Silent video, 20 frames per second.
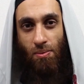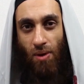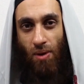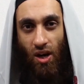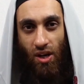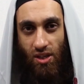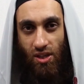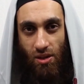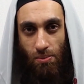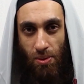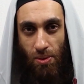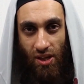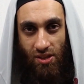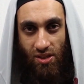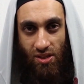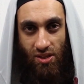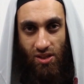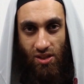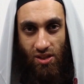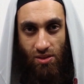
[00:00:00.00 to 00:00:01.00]
Barbahari didn't place
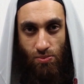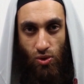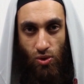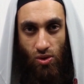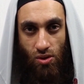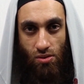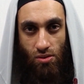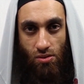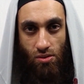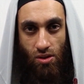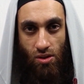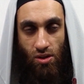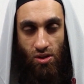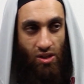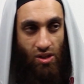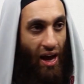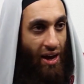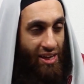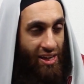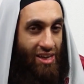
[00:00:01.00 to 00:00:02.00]
this in his book.
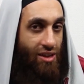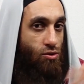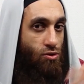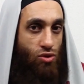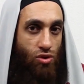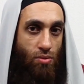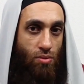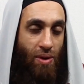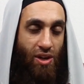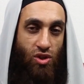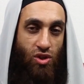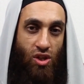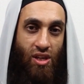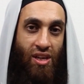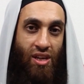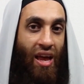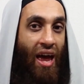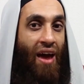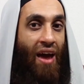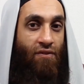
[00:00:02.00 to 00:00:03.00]
That he used to mention
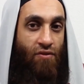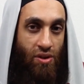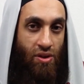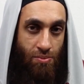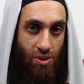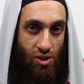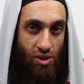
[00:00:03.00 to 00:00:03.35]
in every